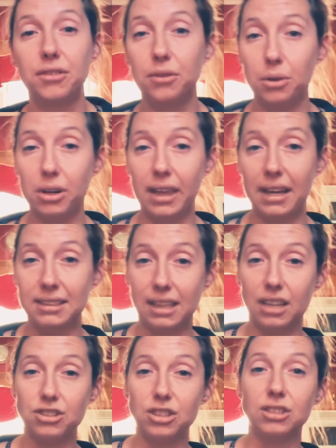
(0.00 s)
for that
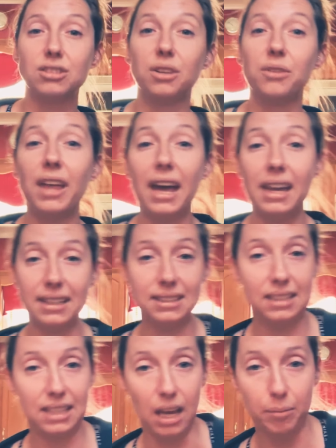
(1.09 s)
session. So that is
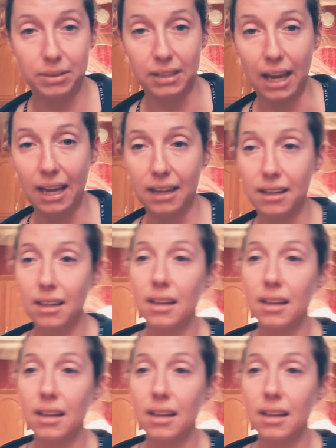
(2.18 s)
the upside.